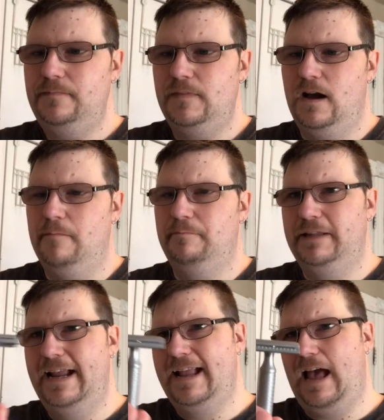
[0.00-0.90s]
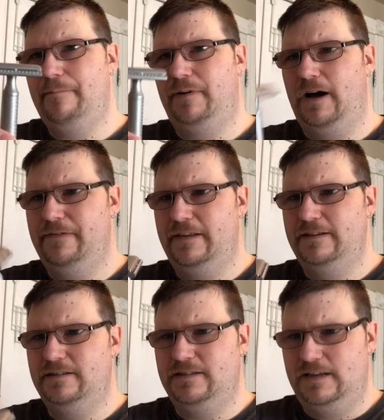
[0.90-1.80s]
Um, blade gap on
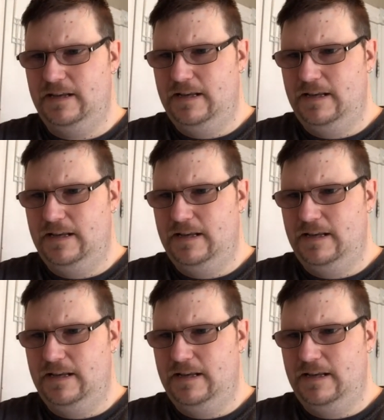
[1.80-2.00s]
this